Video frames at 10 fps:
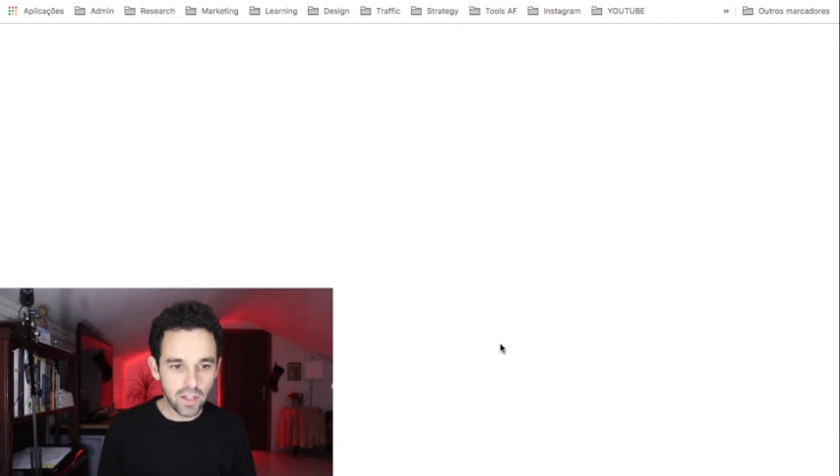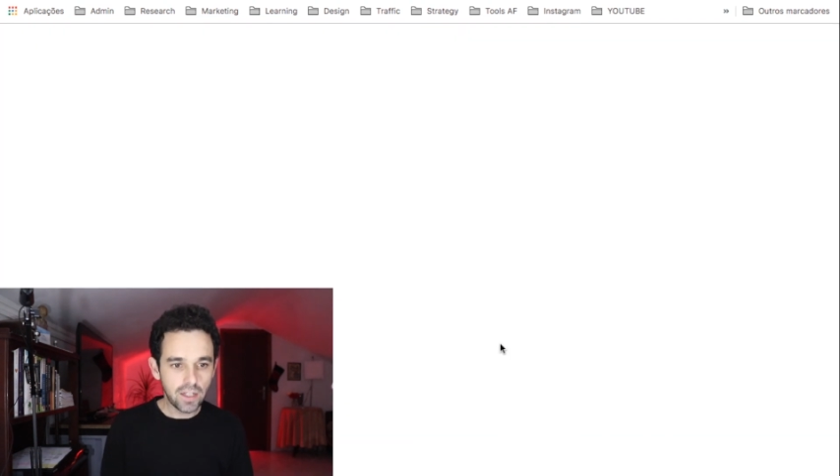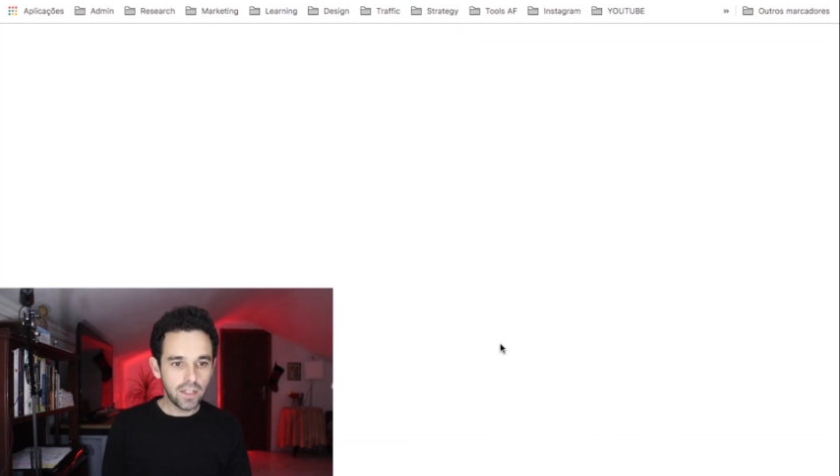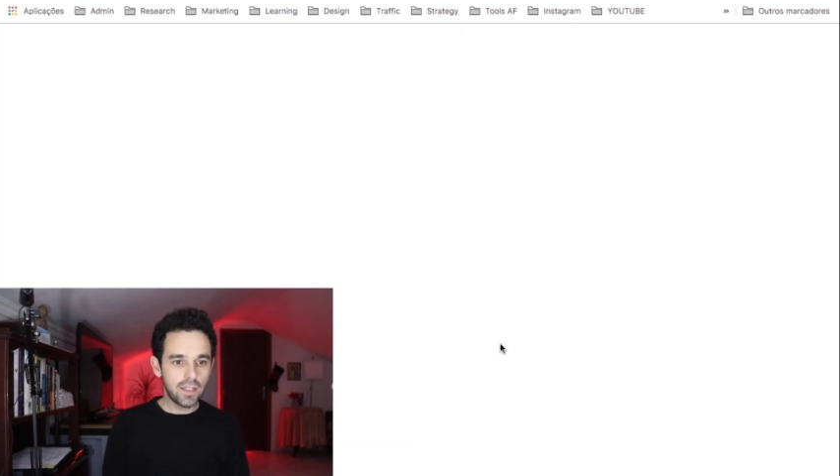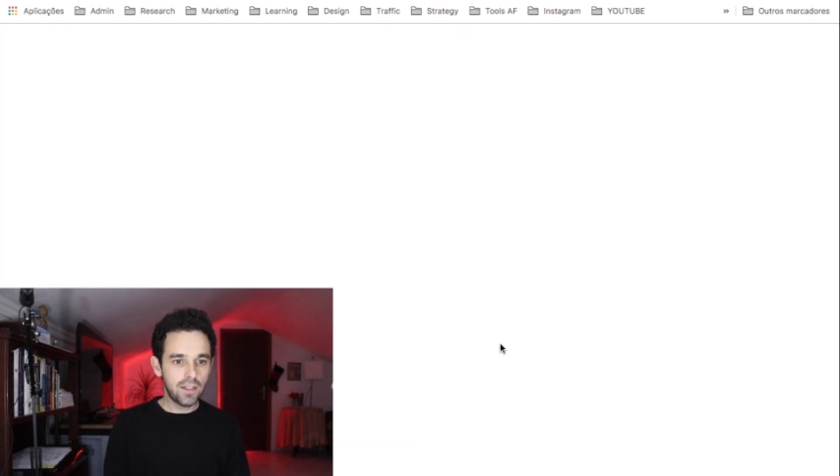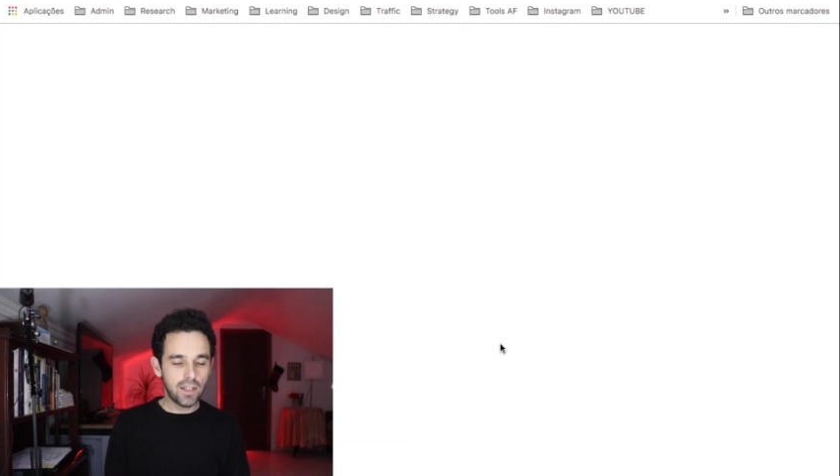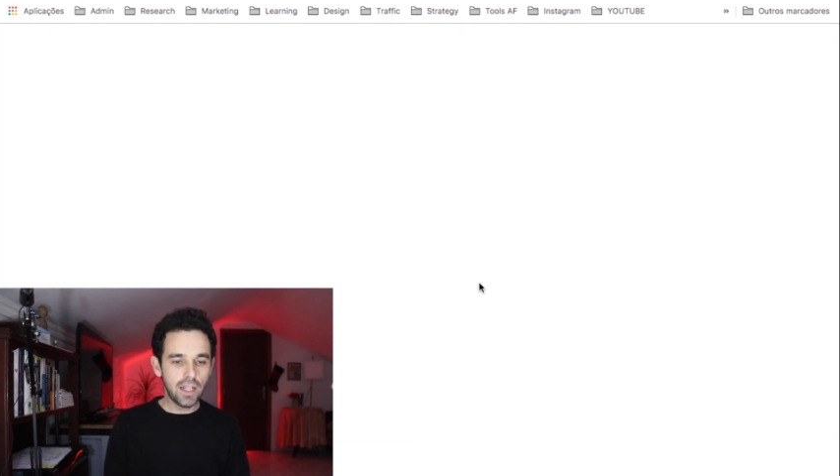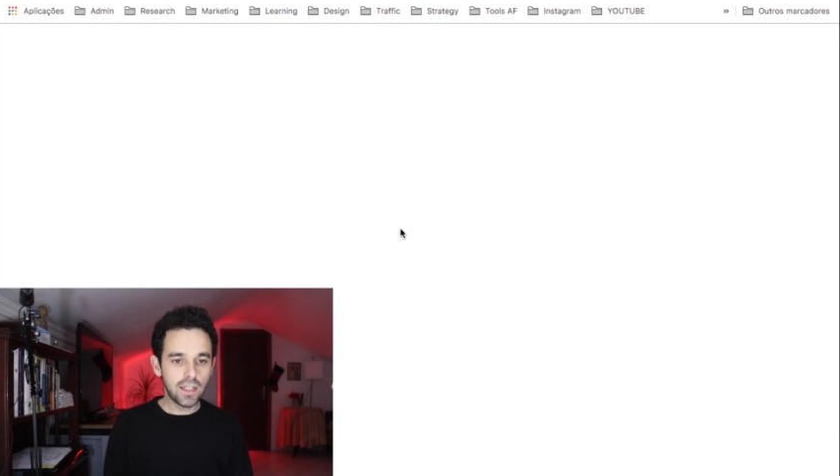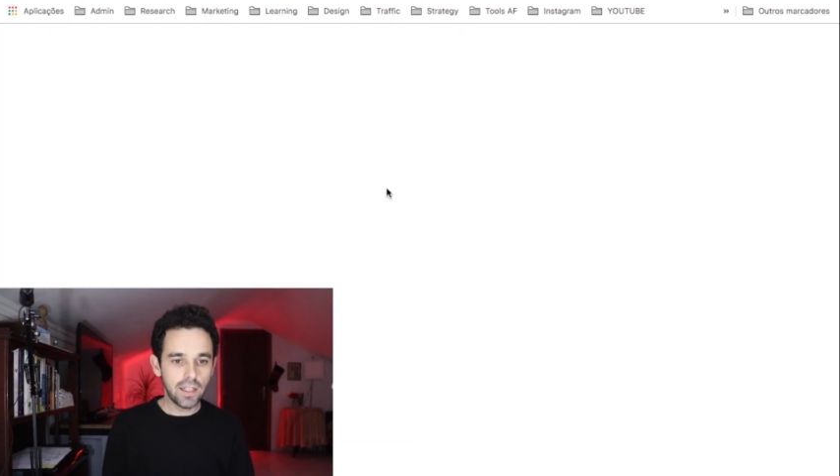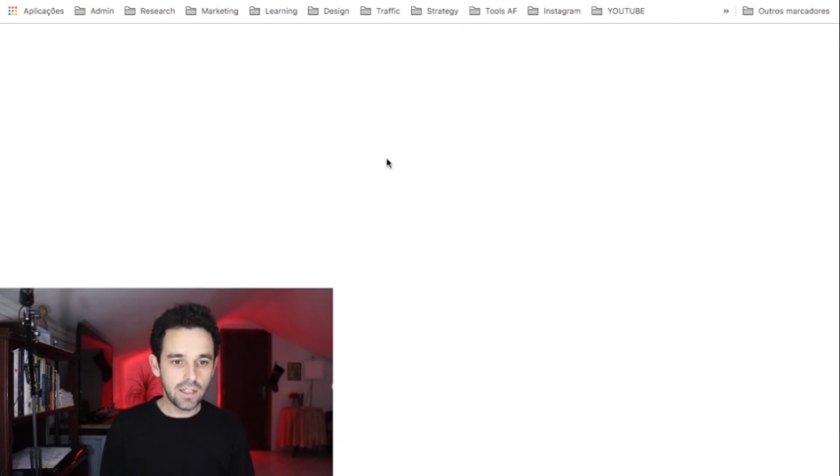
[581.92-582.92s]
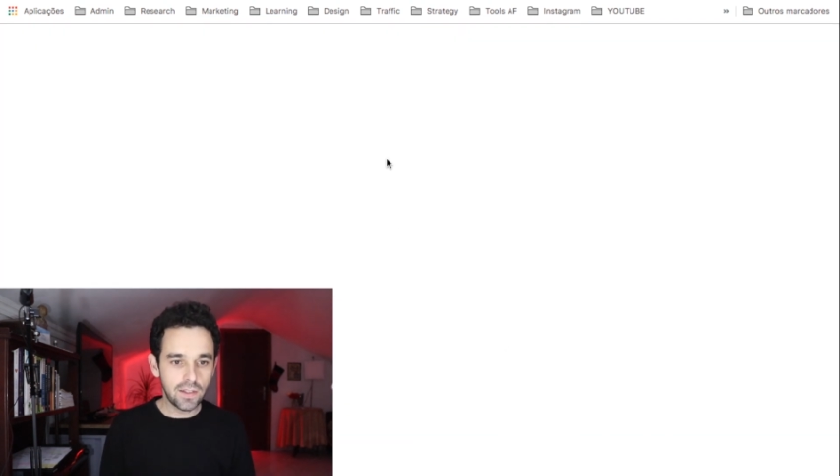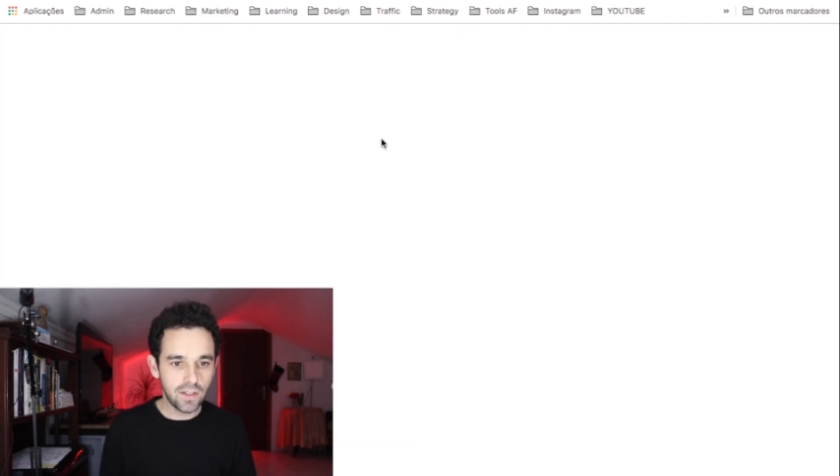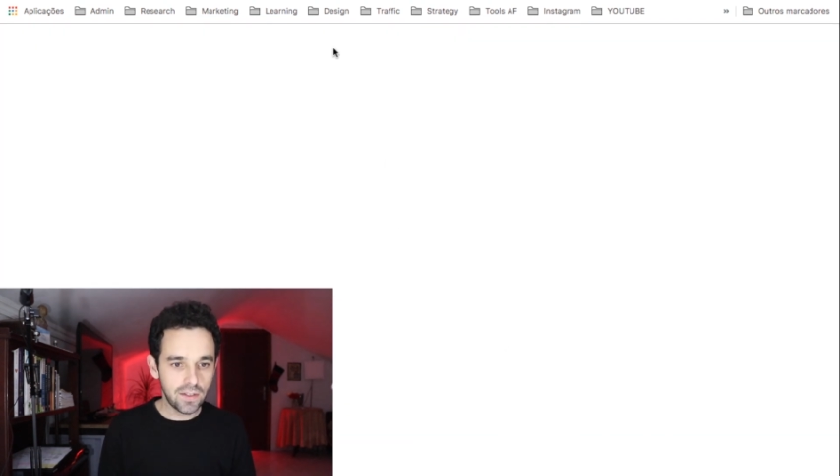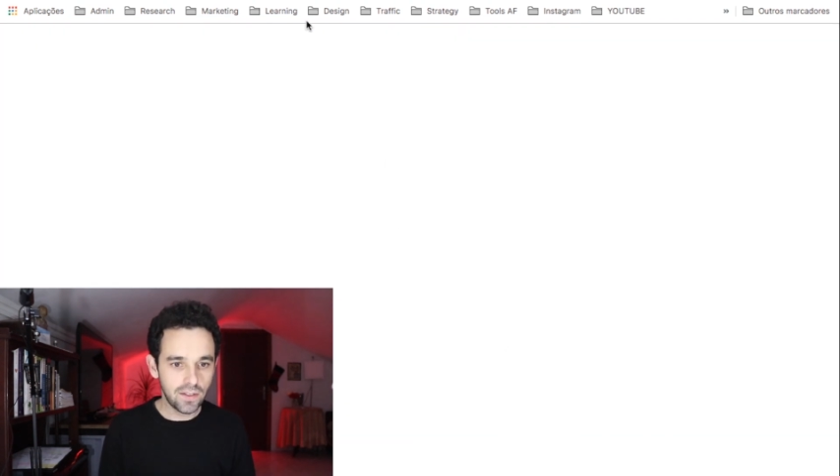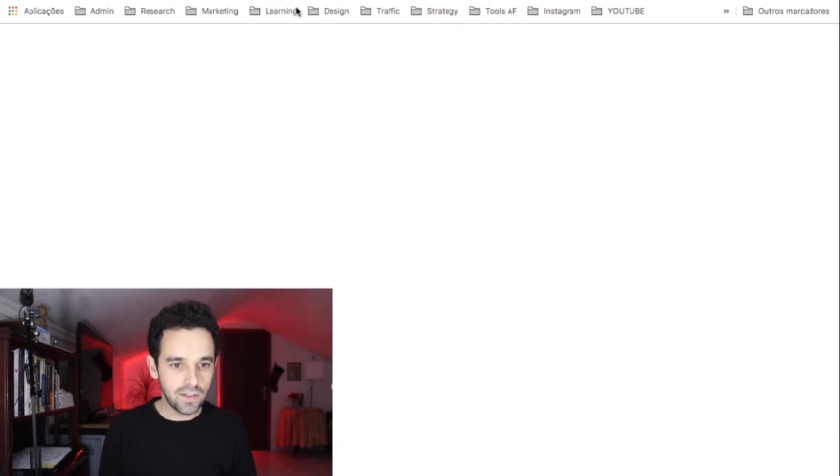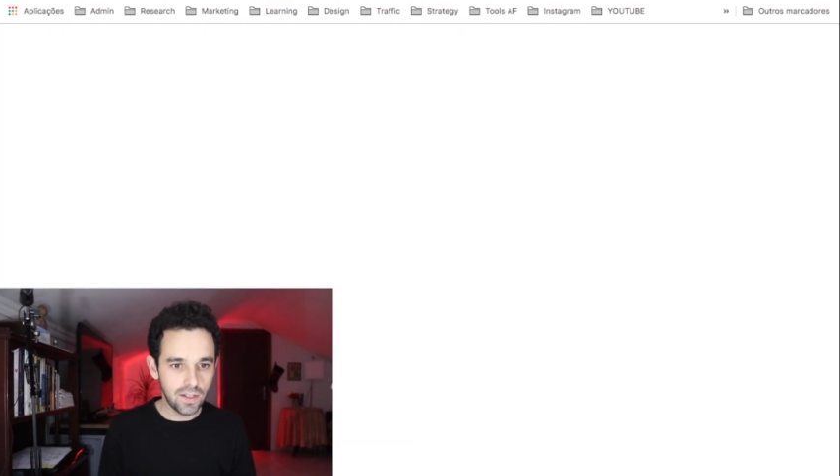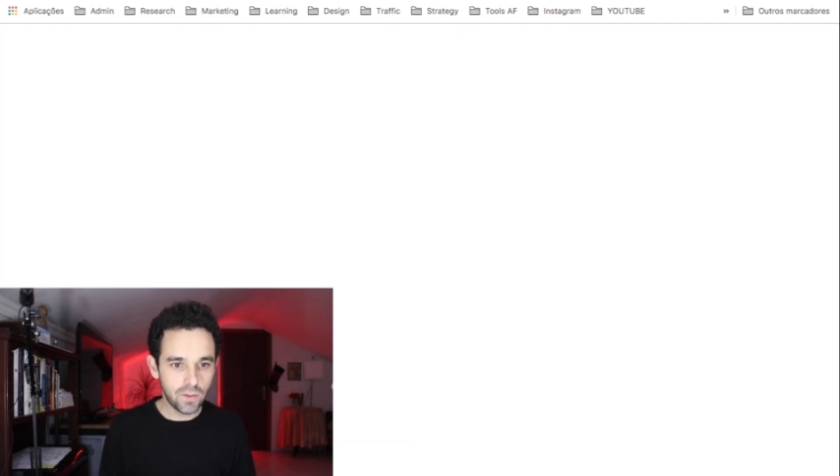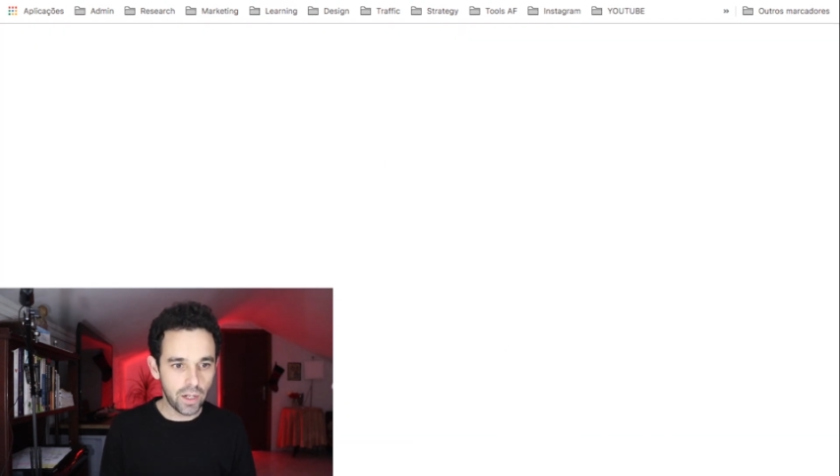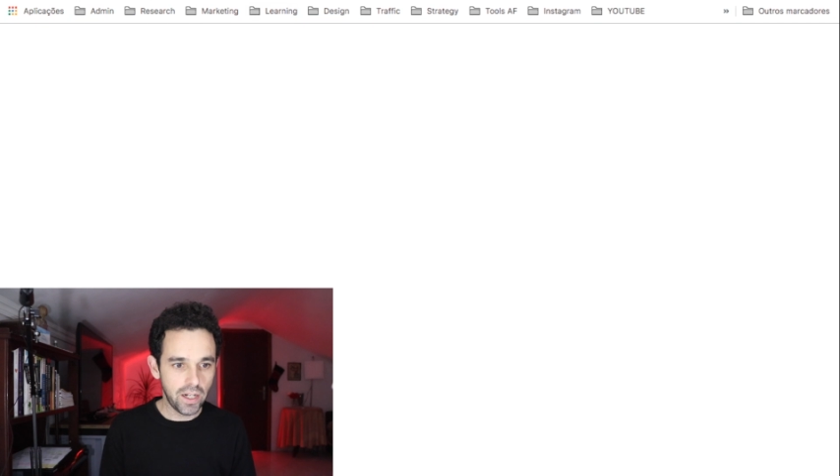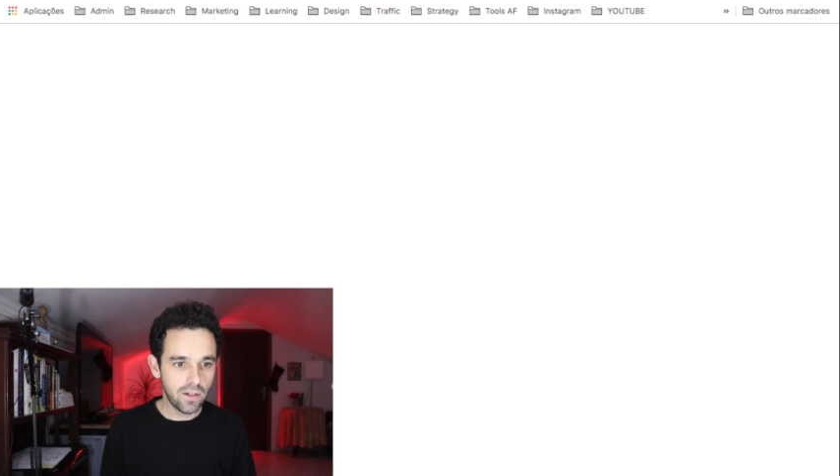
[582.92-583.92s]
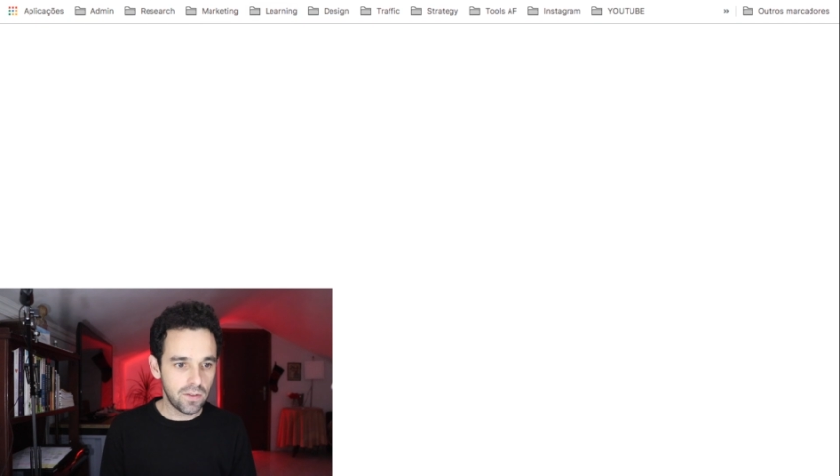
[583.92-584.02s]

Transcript: they click this right here.